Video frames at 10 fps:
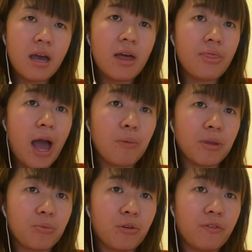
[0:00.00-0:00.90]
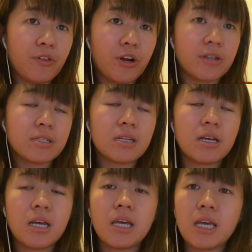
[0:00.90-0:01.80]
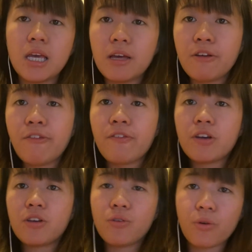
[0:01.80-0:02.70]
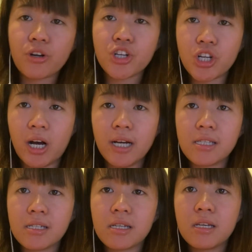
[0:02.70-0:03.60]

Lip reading: and that'll be the rule of thirds. If your shot